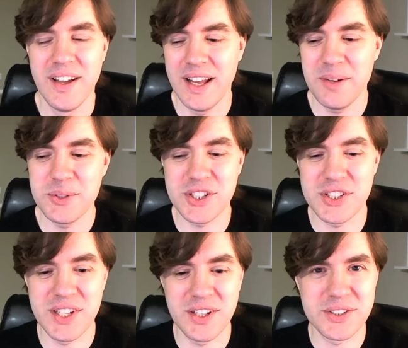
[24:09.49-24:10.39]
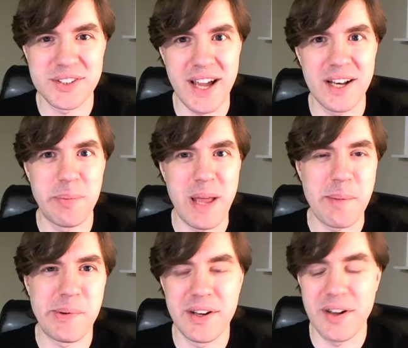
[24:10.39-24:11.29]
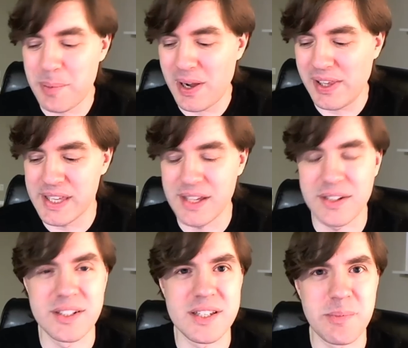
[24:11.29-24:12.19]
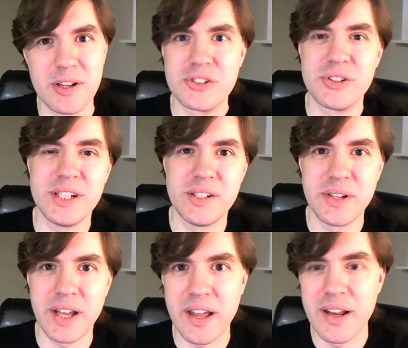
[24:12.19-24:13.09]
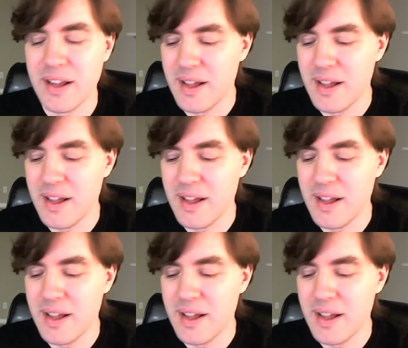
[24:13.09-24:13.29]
And it was just single-sided paper. You know, I probably killed a small tree doing it.